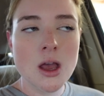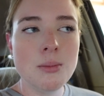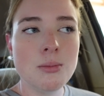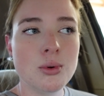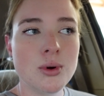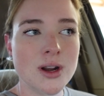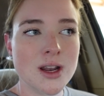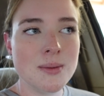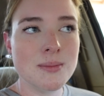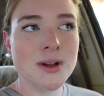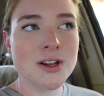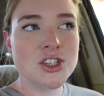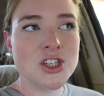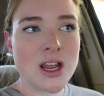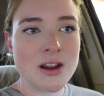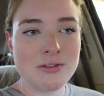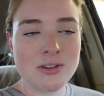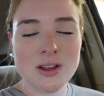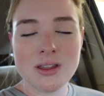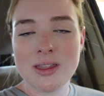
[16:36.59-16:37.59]
pretty much
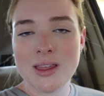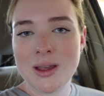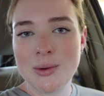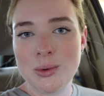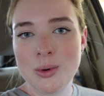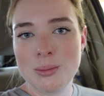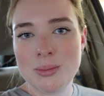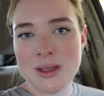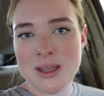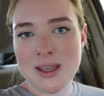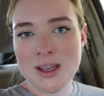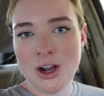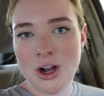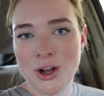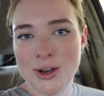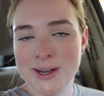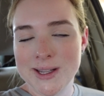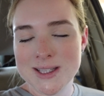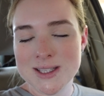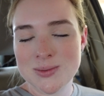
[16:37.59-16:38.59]
everything will be
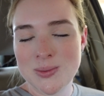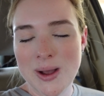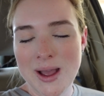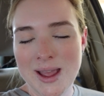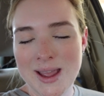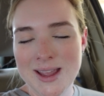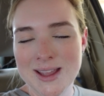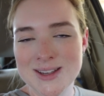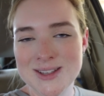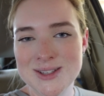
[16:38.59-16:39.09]
on its way